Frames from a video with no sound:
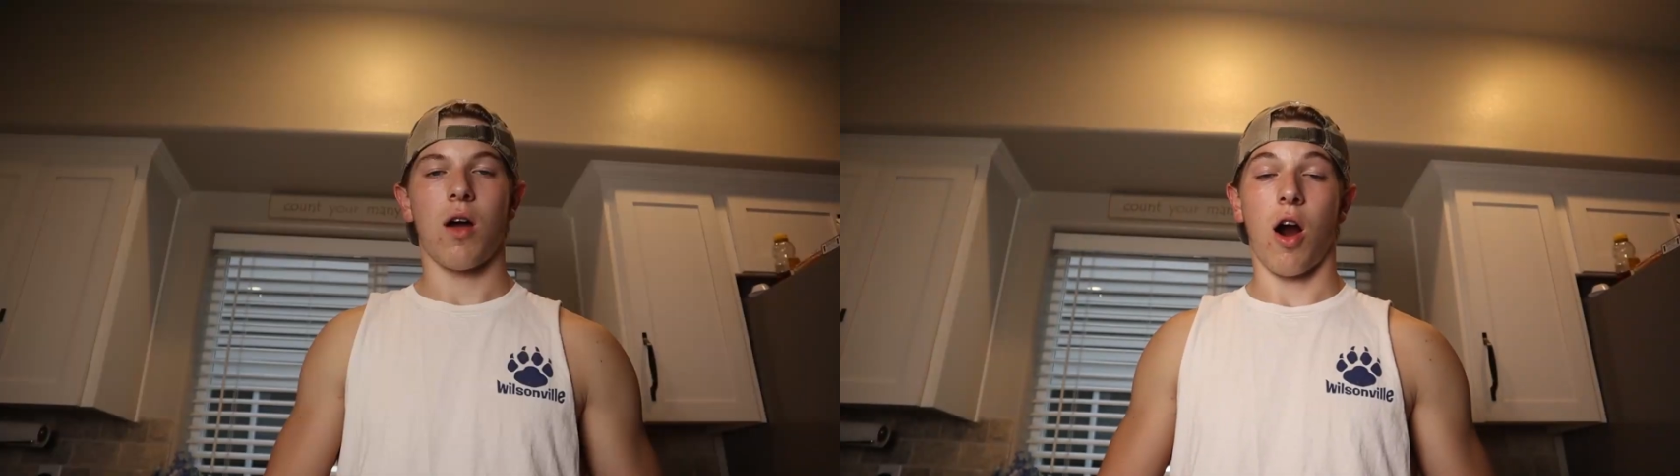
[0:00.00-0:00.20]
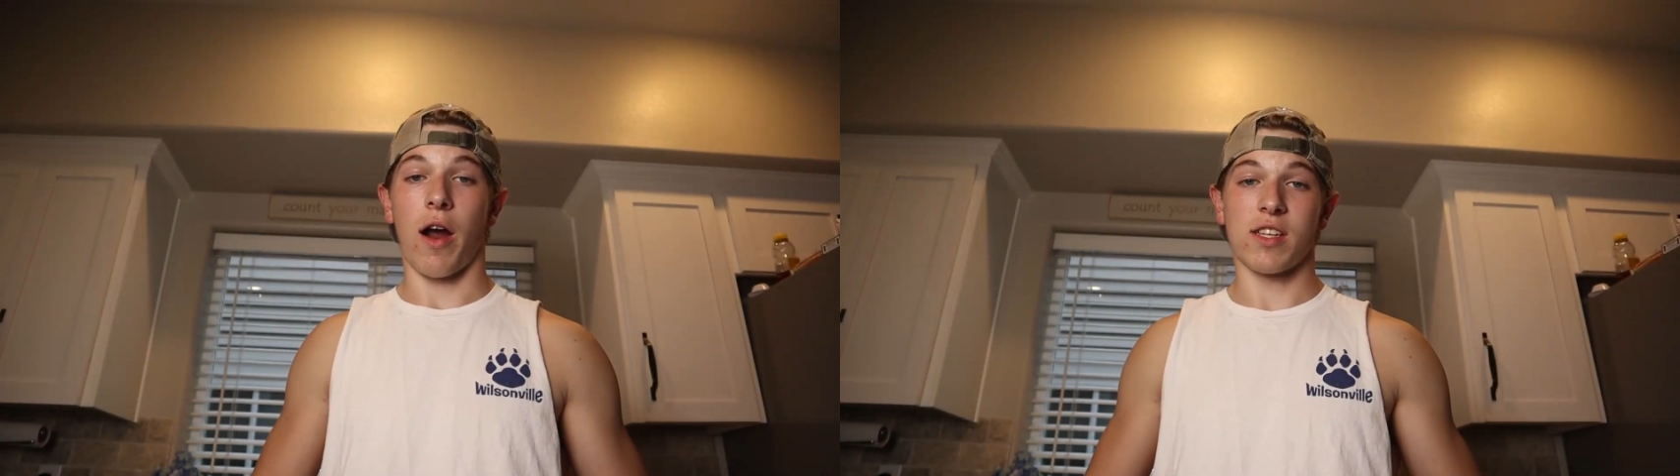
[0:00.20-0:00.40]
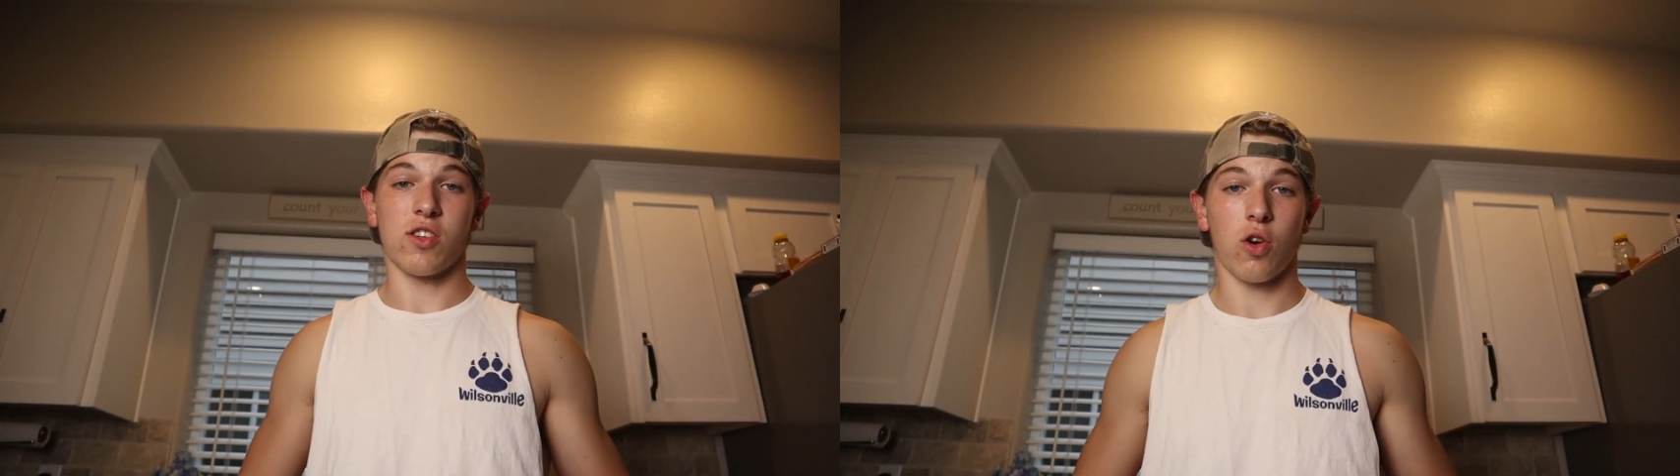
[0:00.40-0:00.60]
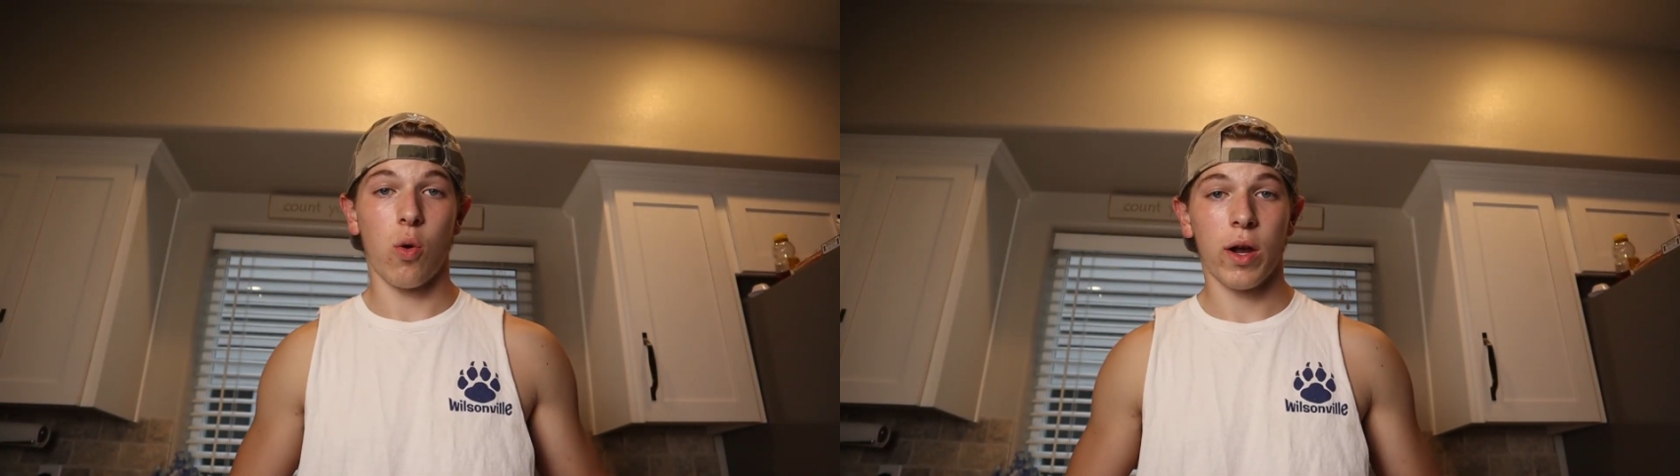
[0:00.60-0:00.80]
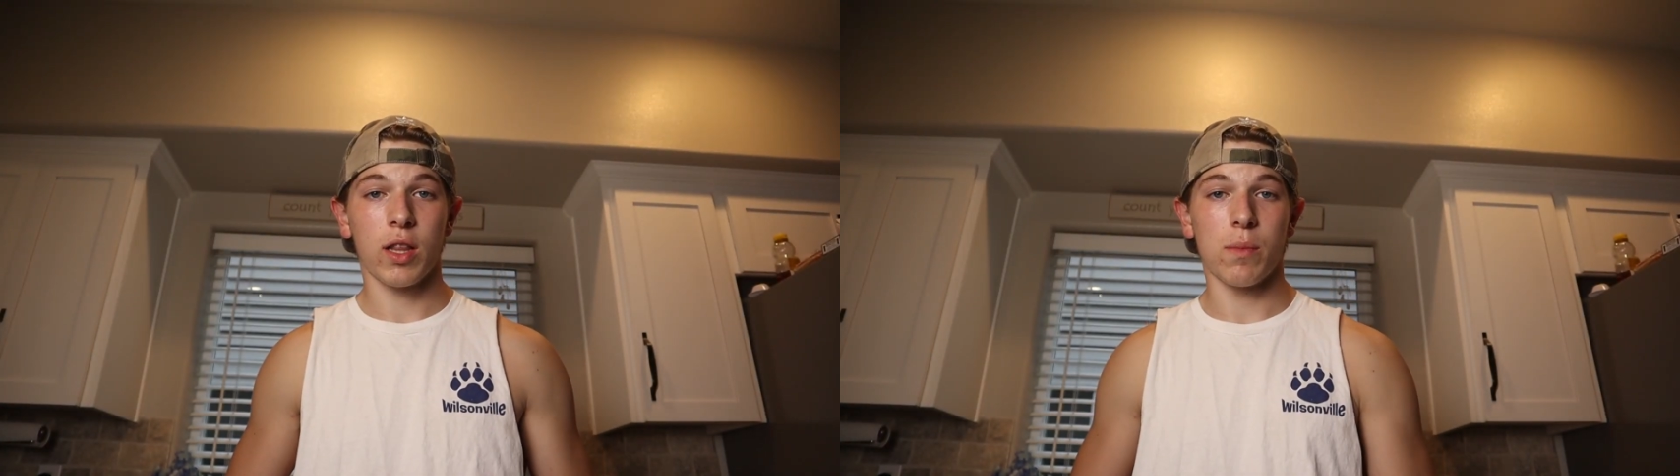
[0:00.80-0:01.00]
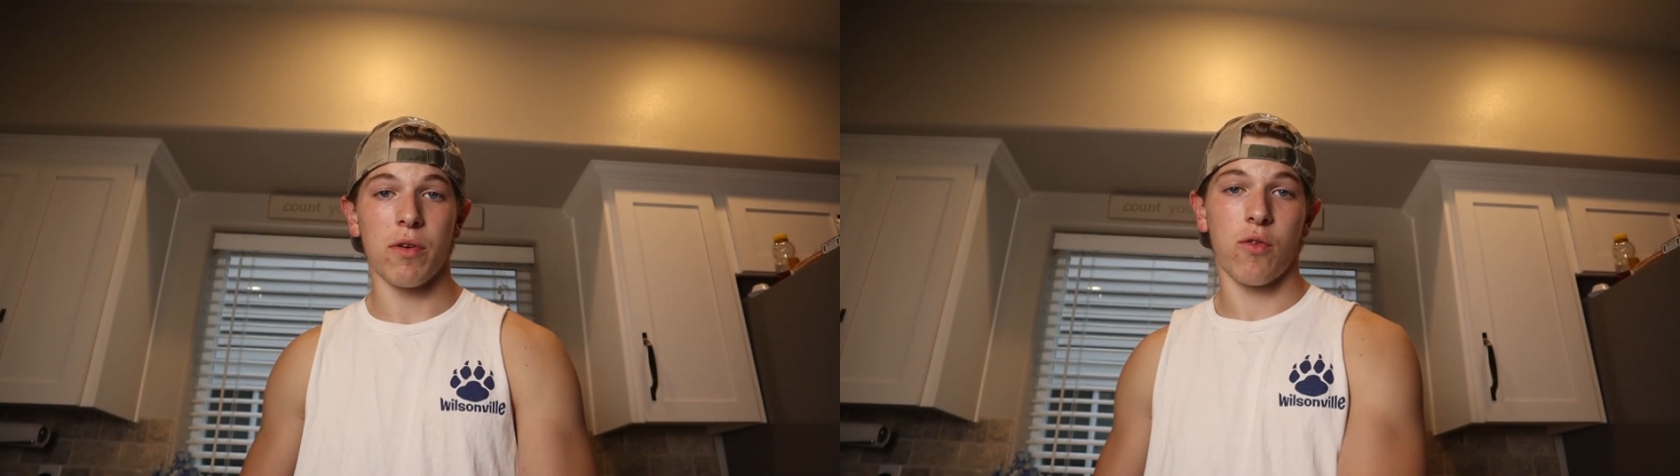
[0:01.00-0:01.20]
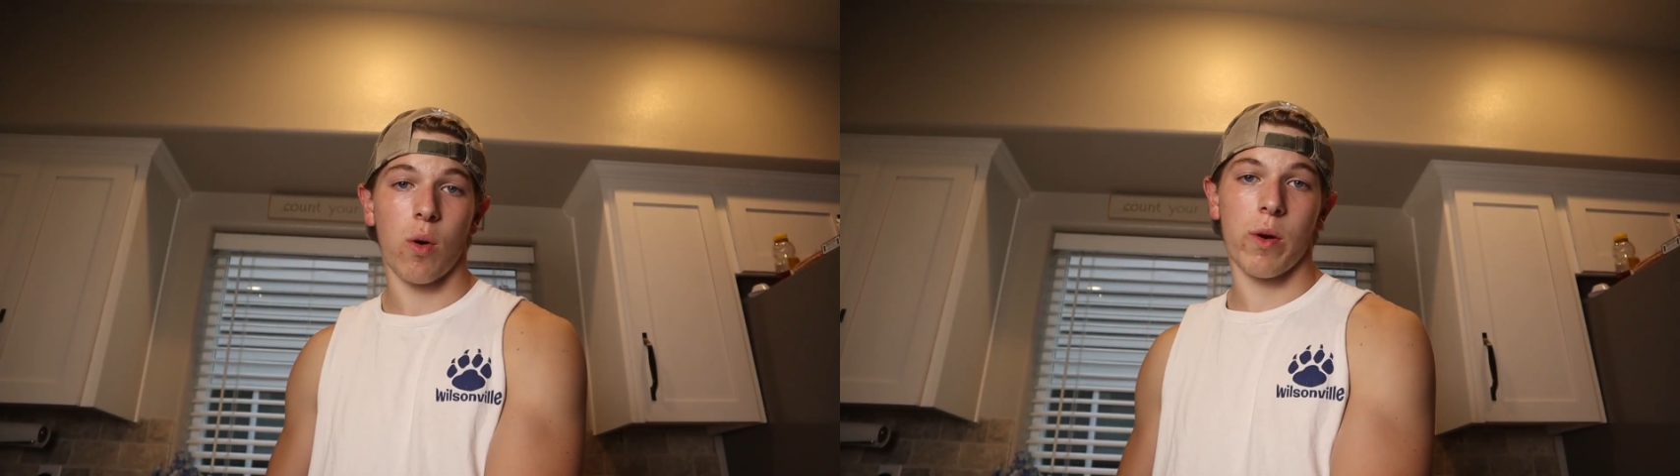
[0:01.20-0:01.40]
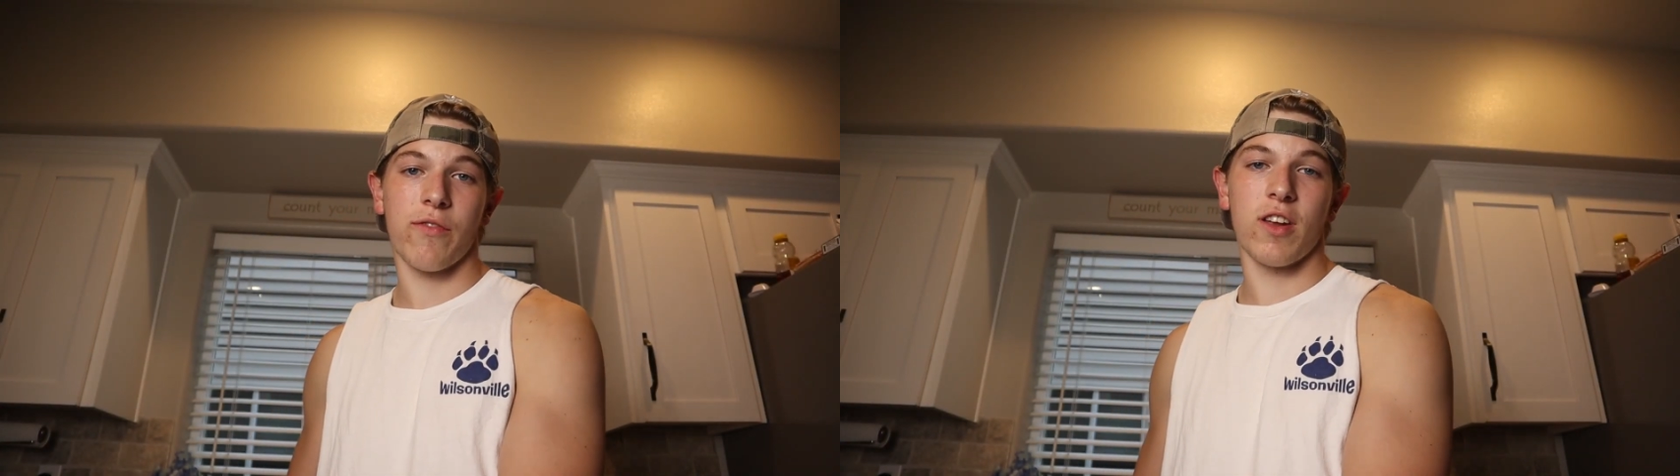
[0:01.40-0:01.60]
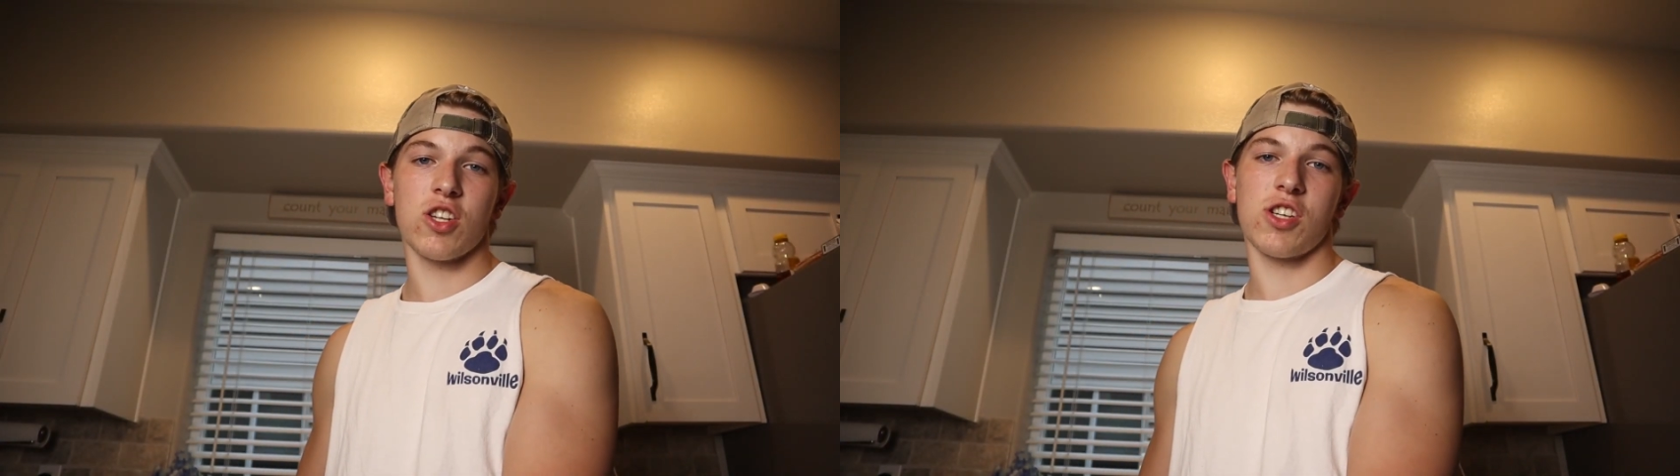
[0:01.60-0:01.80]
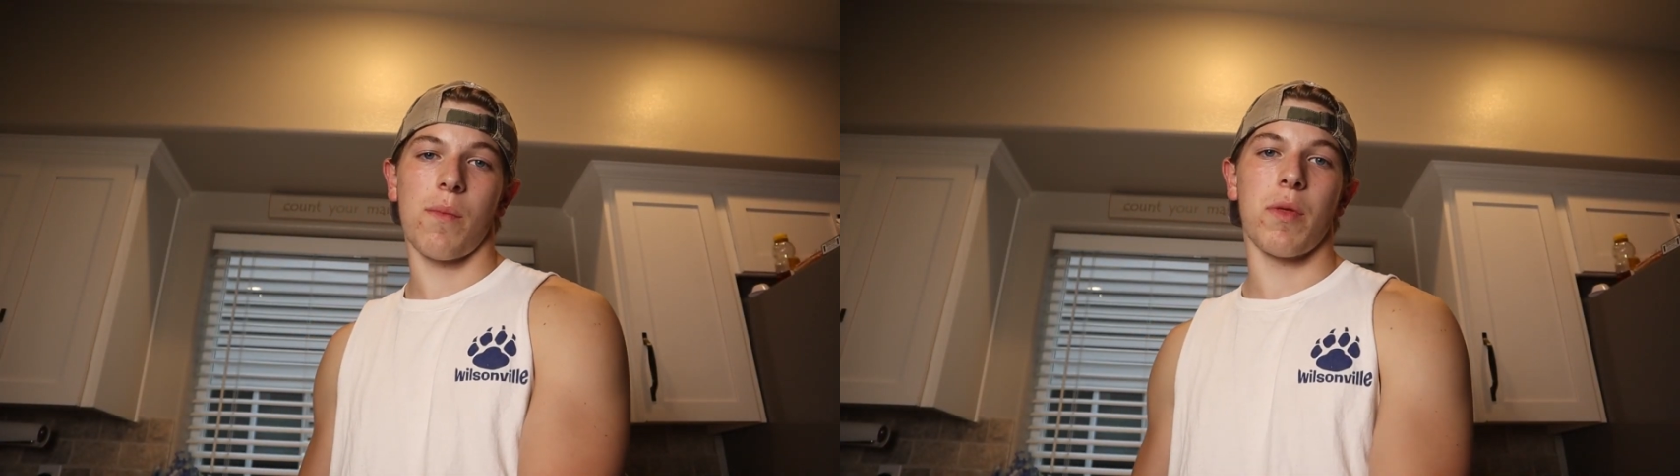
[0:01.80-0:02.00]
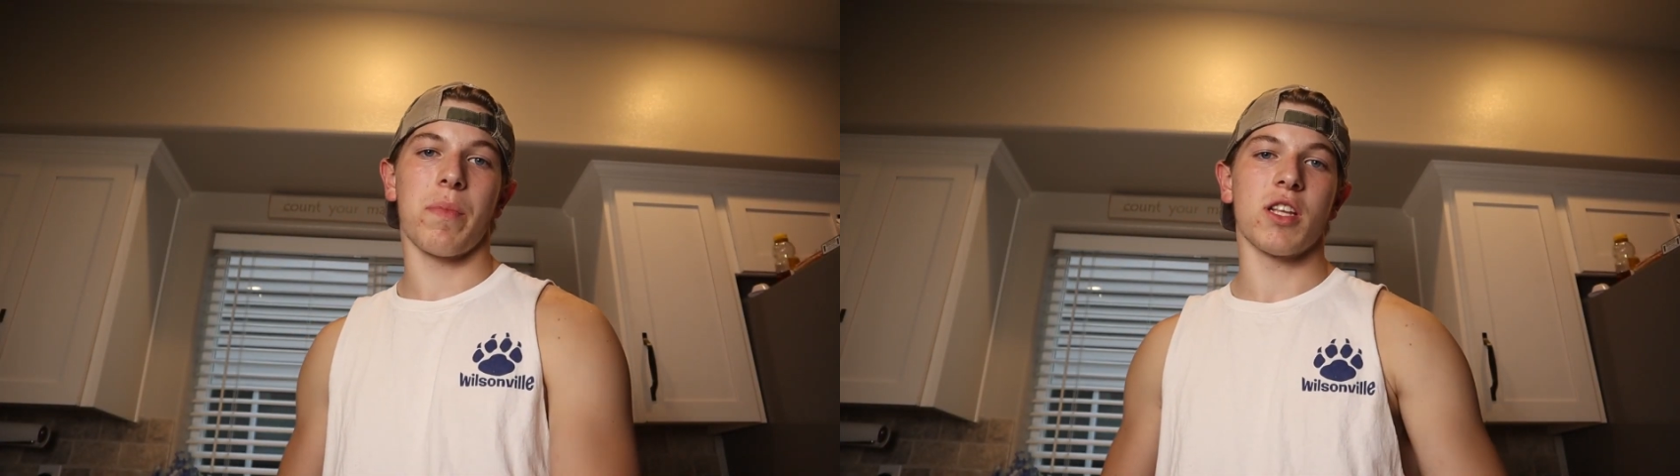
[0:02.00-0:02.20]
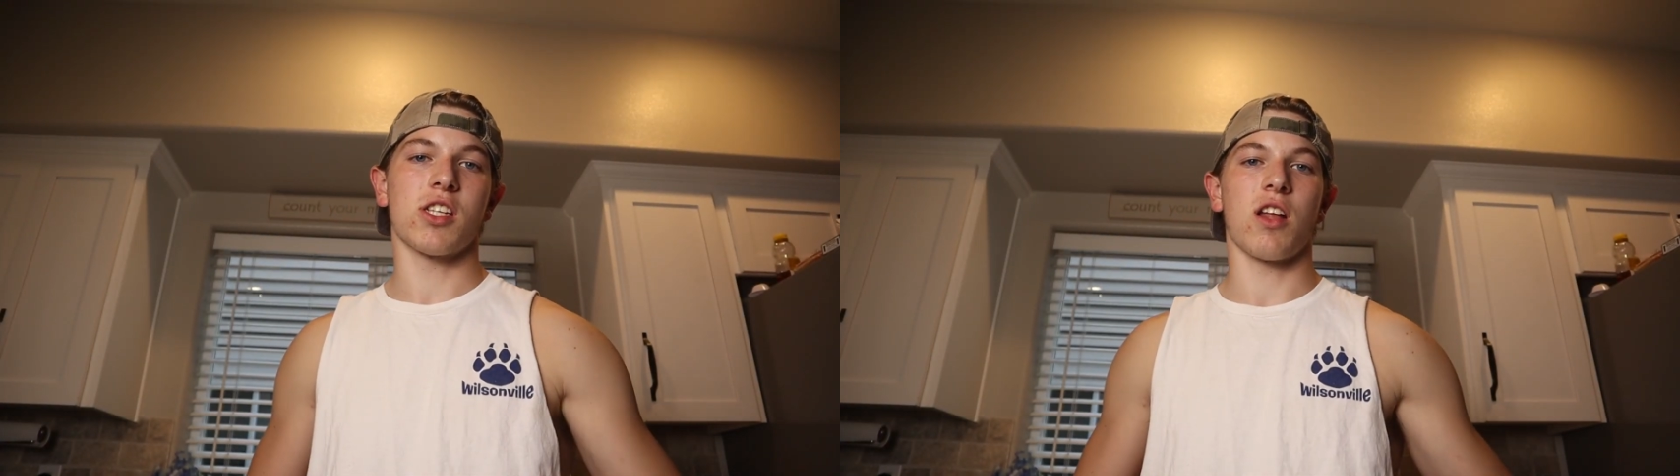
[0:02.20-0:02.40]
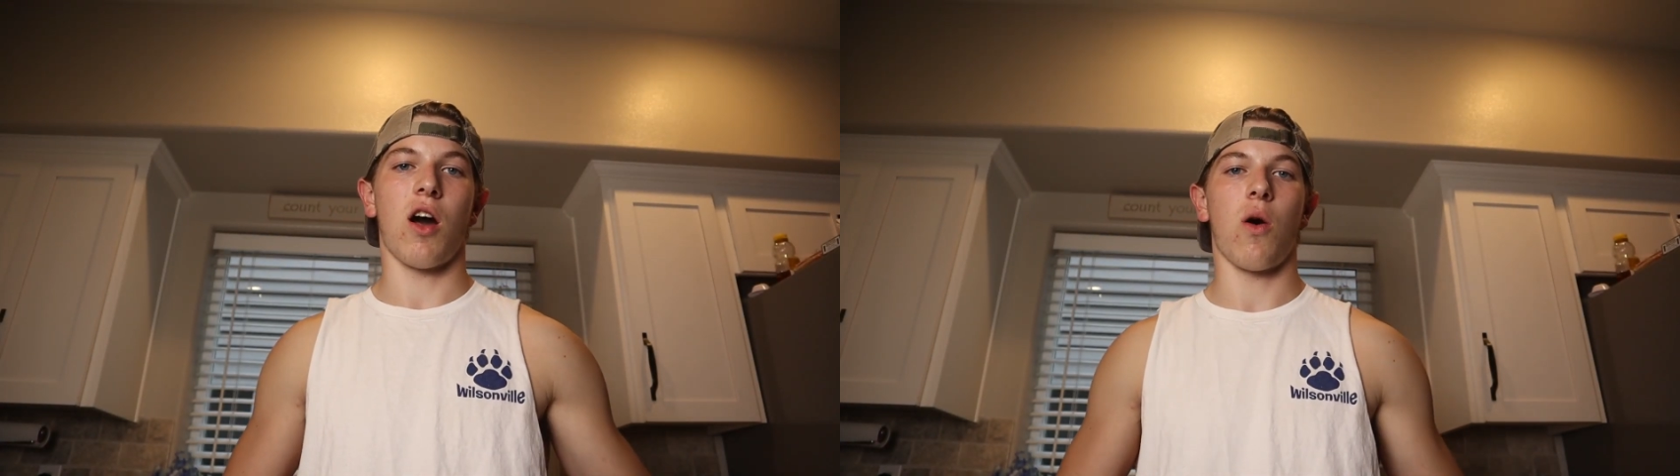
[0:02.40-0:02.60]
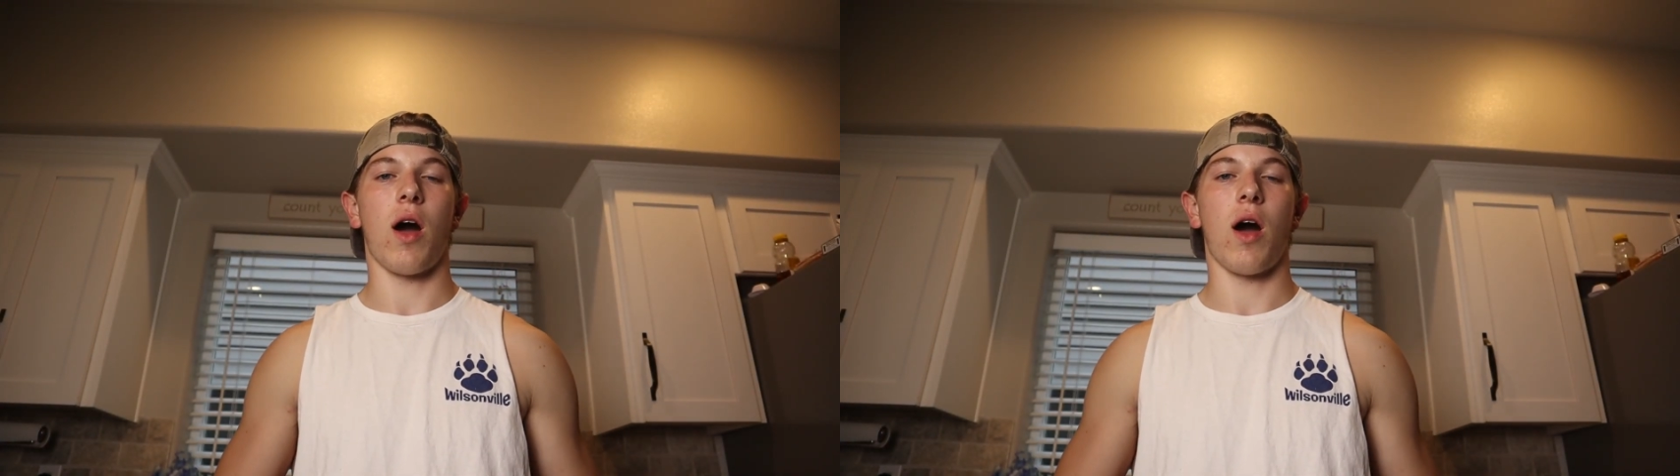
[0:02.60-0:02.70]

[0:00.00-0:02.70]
Alright, so quickly before we finish up the pizza dough,